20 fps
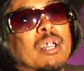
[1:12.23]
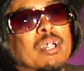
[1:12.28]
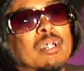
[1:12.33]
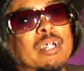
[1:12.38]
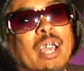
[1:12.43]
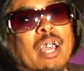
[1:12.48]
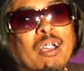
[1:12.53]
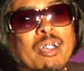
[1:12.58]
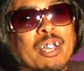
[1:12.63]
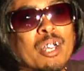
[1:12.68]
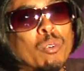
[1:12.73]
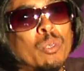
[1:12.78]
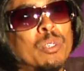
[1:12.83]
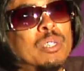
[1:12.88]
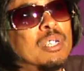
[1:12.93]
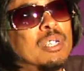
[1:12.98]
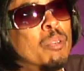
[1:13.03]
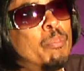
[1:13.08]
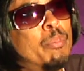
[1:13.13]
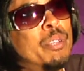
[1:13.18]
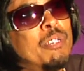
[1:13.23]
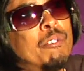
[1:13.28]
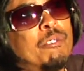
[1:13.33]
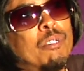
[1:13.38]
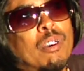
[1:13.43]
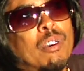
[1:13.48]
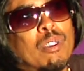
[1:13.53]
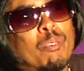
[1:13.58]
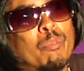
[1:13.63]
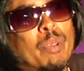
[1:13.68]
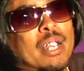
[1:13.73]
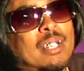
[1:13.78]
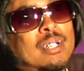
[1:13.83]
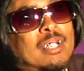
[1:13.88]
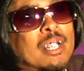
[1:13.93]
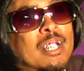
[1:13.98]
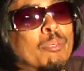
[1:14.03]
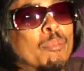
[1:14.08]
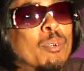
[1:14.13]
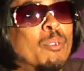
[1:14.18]
Down here, we was in the P-Funk back
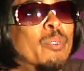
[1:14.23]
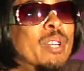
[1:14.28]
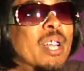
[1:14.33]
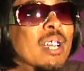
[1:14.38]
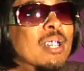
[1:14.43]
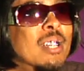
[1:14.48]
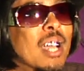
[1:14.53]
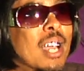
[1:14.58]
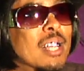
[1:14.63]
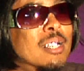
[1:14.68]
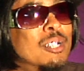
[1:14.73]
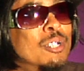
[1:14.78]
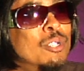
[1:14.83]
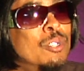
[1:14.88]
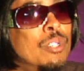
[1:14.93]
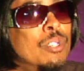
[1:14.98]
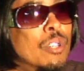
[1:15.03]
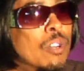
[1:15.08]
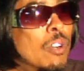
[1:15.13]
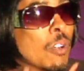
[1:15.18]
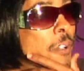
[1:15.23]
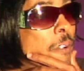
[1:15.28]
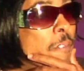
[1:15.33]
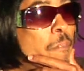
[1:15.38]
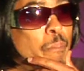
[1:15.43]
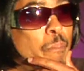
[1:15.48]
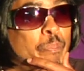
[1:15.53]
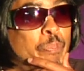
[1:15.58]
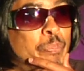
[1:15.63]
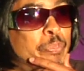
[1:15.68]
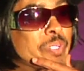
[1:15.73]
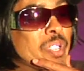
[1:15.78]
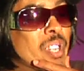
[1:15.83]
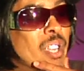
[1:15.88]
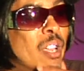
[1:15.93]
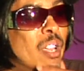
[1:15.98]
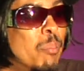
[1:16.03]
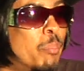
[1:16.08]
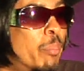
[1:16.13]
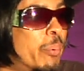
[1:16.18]
then, but when I got to New York,
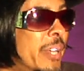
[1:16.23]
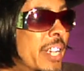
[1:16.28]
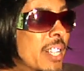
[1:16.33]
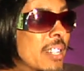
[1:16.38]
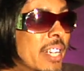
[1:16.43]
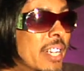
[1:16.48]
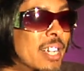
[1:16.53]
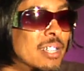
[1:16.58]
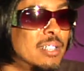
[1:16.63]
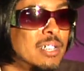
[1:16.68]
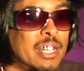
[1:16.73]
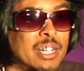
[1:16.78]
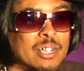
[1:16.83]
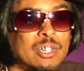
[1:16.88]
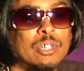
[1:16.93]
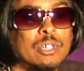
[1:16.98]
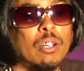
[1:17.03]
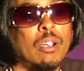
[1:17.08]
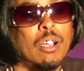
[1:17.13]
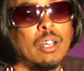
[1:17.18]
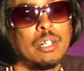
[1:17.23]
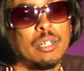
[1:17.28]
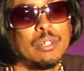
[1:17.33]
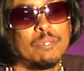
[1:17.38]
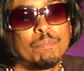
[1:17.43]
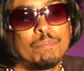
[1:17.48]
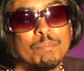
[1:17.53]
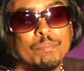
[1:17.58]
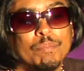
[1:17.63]
breakdancing had started.